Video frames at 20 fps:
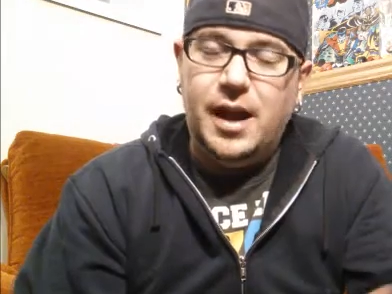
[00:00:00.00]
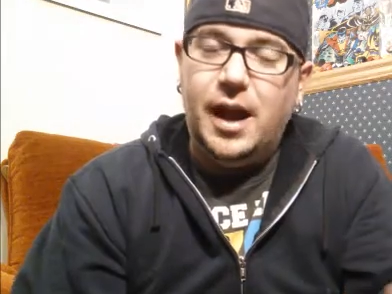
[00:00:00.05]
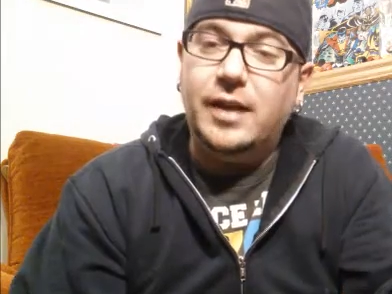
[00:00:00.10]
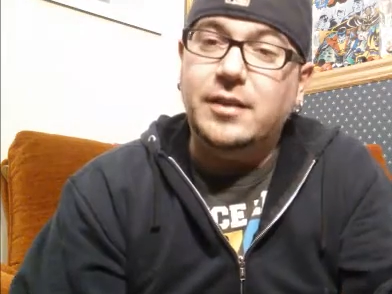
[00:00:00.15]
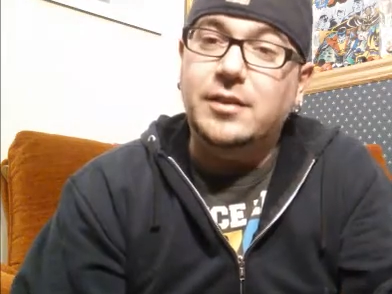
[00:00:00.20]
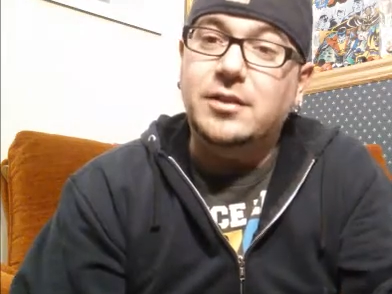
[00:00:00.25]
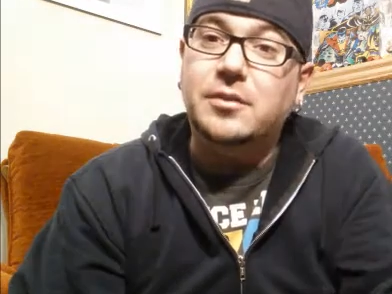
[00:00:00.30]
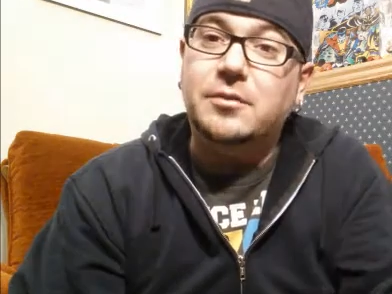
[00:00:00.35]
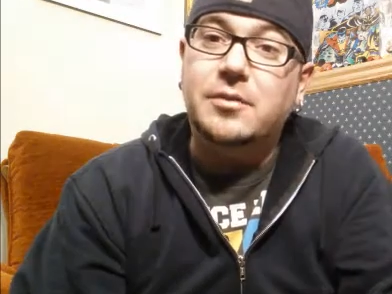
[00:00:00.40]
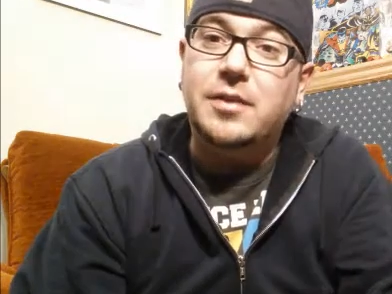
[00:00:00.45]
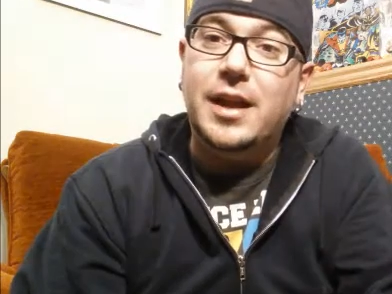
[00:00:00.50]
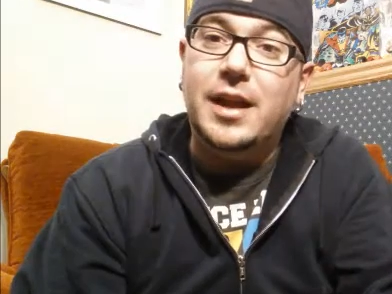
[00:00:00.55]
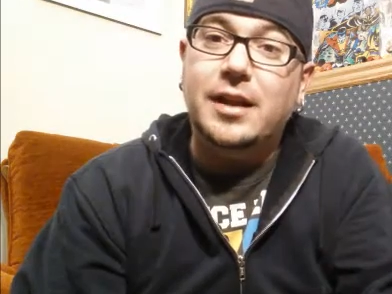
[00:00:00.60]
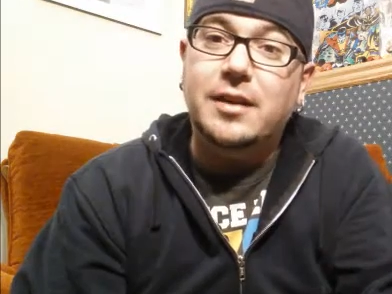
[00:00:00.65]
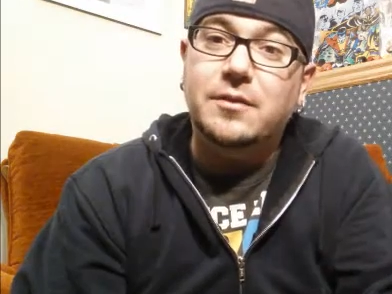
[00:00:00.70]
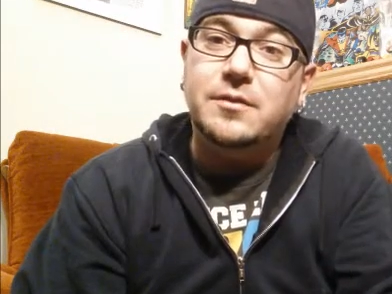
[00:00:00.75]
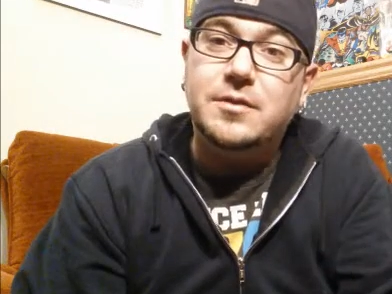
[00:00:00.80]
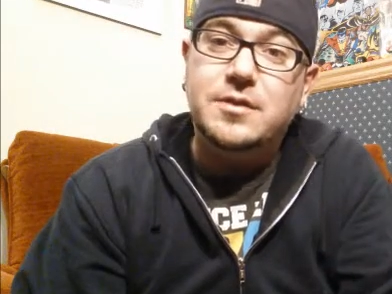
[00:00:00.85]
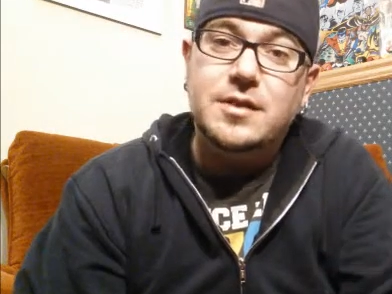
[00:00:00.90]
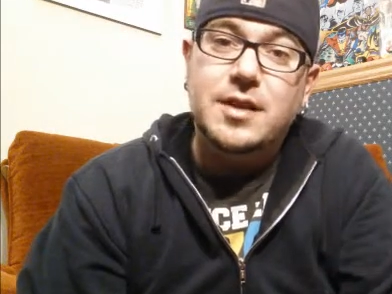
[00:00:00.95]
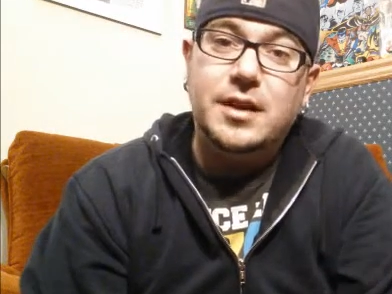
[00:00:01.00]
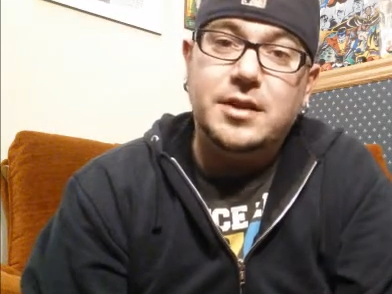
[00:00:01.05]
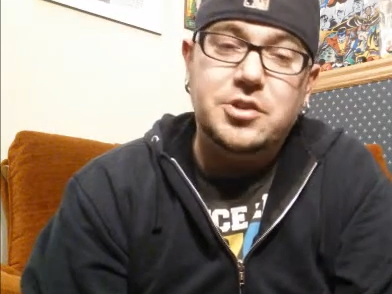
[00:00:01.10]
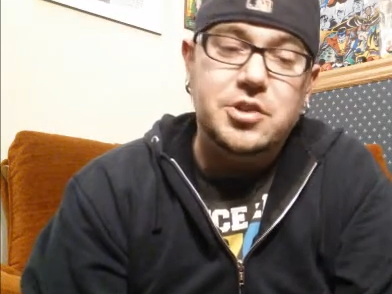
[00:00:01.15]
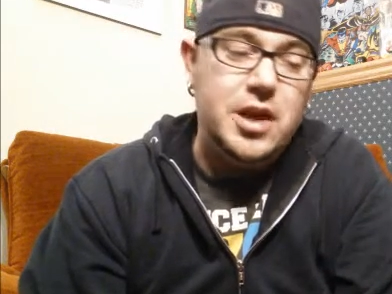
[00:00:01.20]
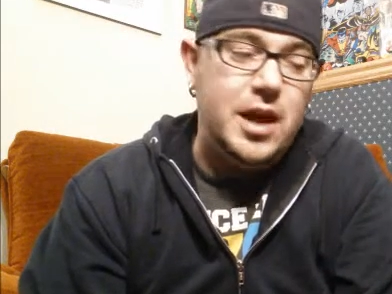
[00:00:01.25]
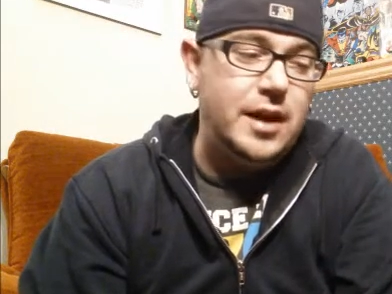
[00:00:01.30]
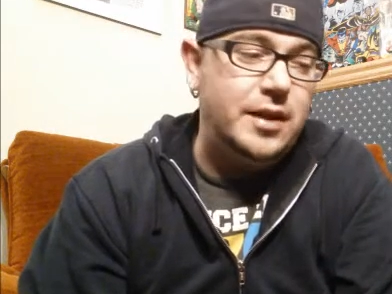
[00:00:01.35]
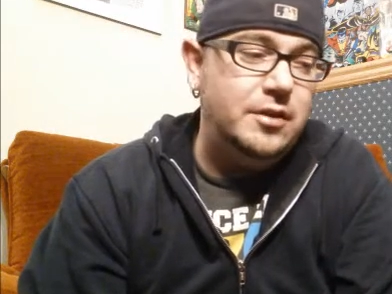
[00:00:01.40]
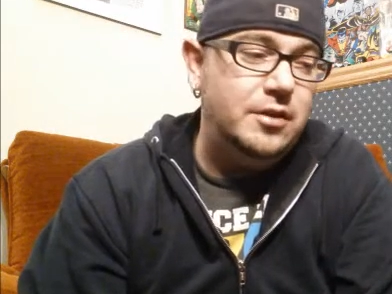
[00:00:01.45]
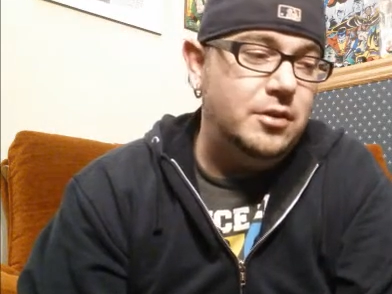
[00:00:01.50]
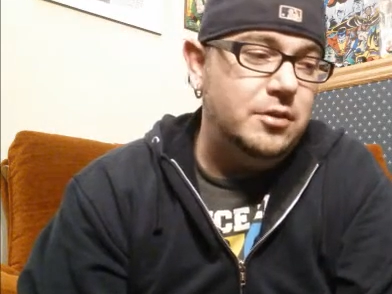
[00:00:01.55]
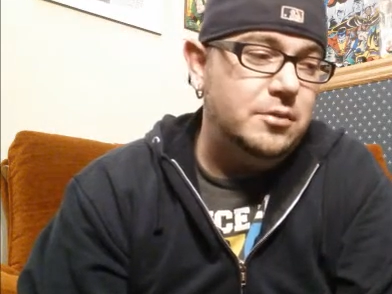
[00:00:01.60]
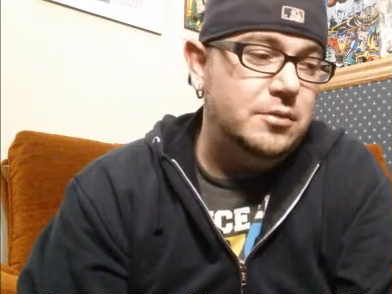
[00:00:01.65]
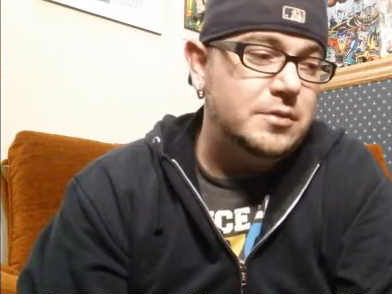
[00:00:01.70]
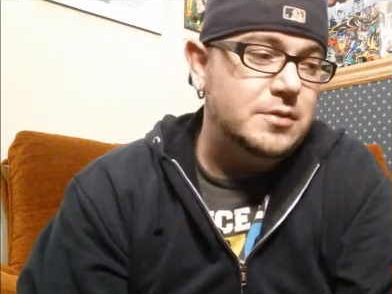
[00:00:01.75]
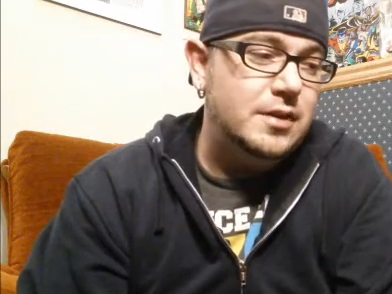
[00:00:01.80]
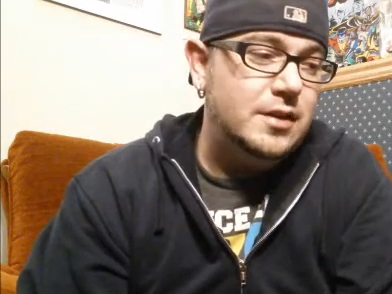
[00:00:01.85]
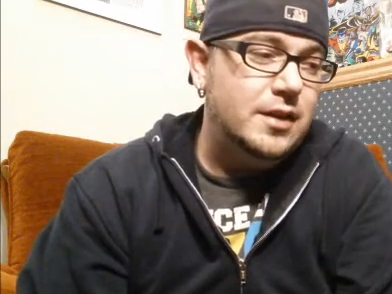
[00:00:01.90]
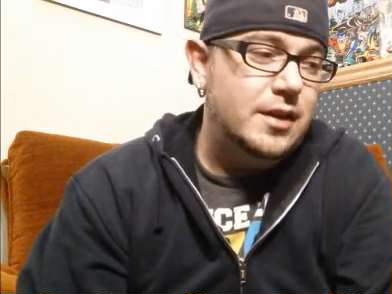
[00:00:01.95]
island of natives that Jack
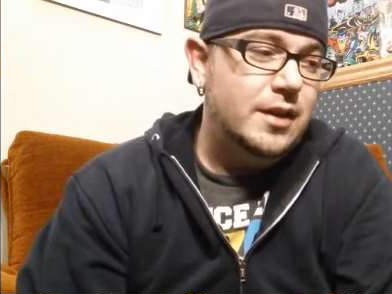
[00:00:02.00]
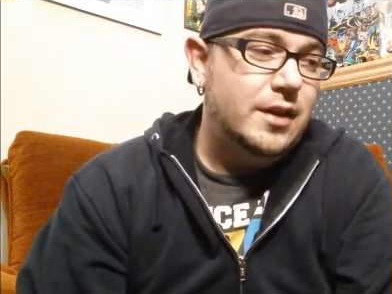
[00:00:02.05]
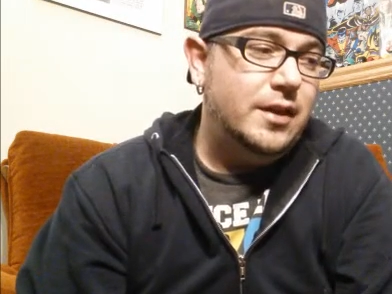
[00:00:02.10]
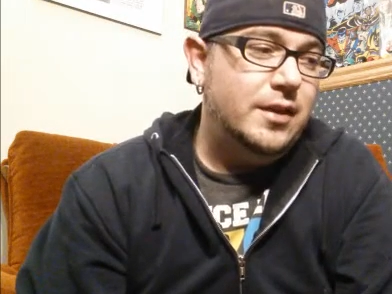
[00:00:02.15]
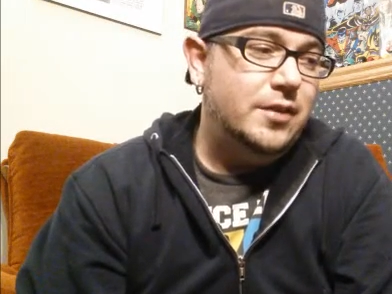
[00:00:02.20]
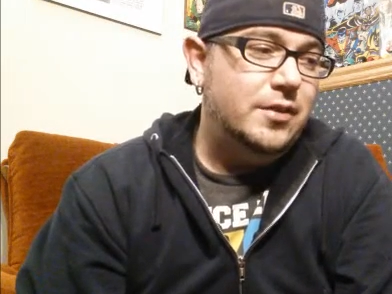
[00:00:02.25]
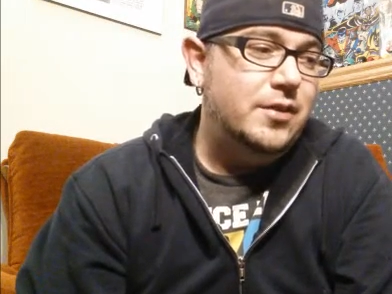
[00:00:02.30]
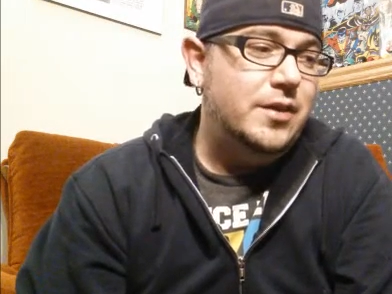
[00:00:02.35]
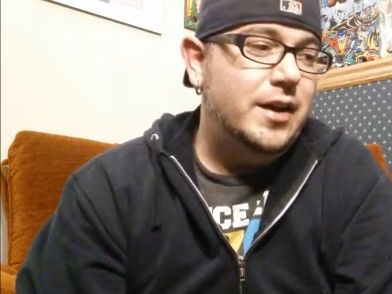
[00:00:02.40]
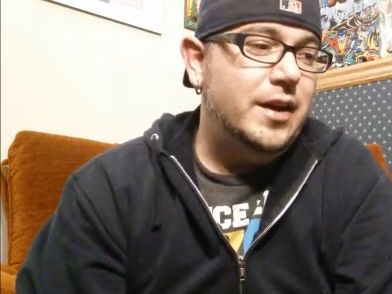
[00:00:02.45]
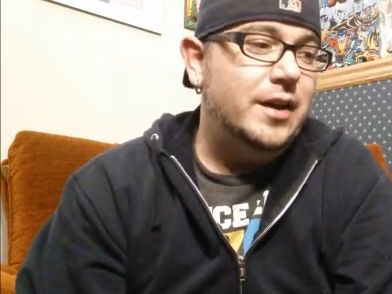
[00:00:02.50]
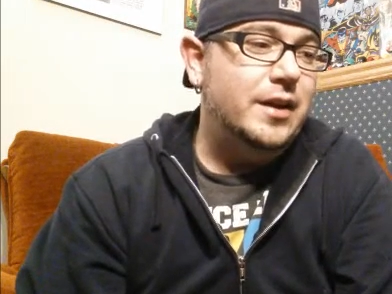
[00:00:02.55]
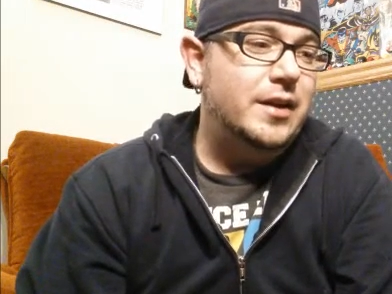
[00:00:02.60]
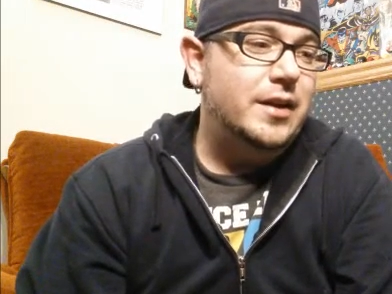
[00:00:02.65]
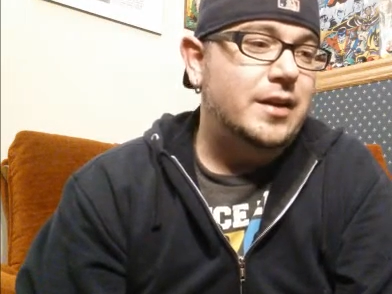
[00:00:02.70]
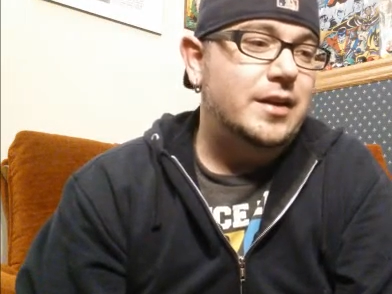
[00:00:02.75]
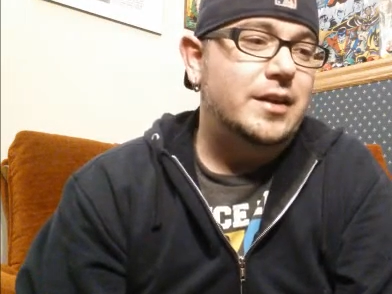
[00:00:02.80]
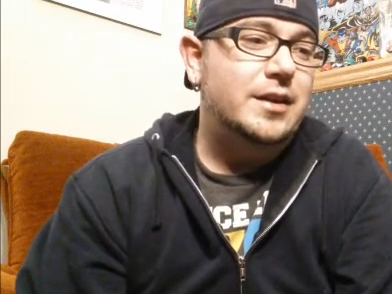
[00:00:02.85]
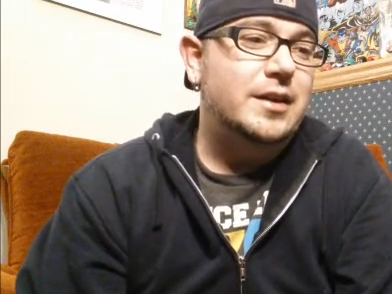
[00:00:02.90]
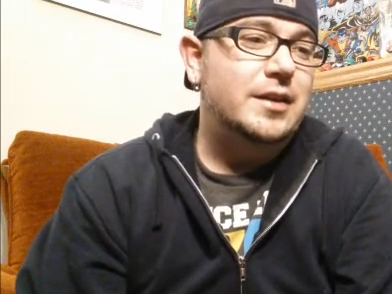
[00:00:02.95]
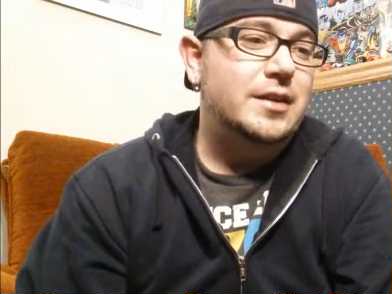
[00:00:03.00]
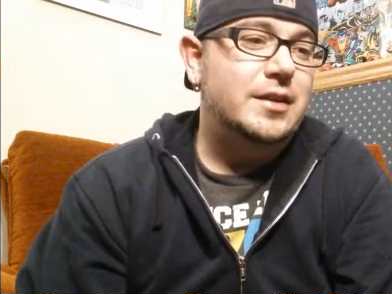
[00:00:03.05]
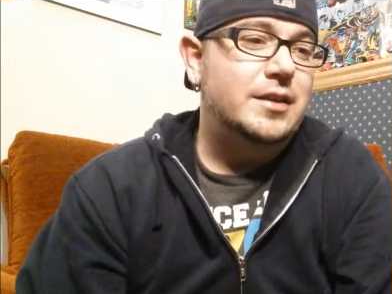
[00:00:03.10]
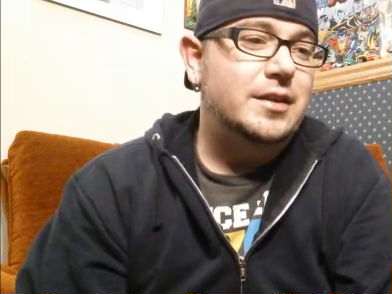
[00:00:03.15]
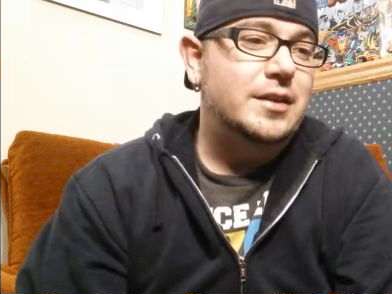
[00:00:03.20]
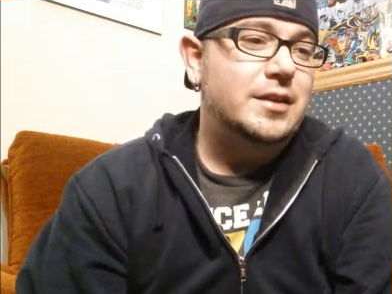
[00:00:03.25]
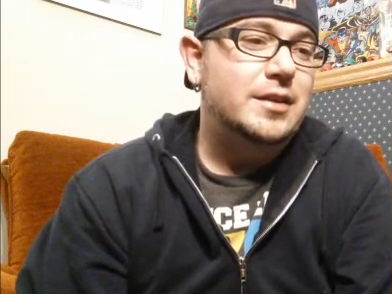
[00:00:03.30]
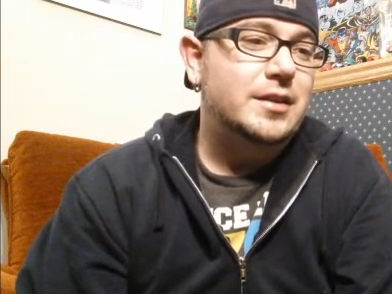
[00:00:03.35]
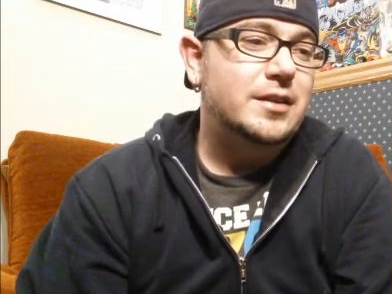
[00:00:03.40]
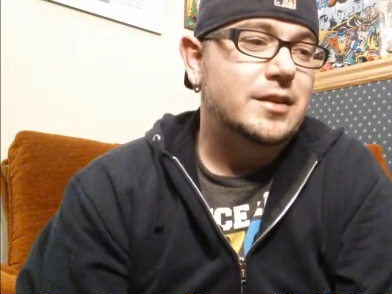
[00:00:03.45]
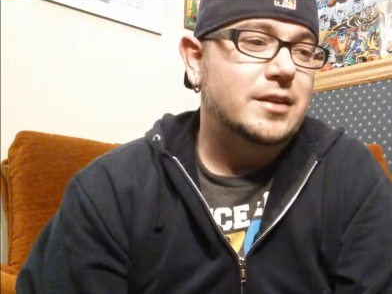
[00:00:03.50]
knows that uh,